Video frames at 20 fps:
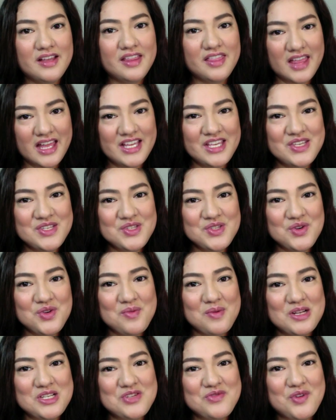Thank you so
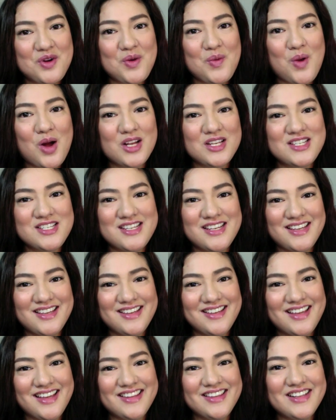much for
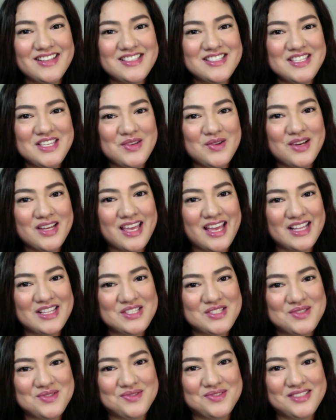watching, and I'll see you
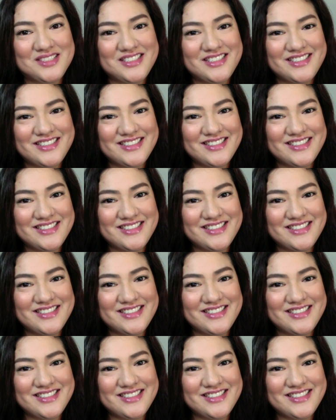again soon.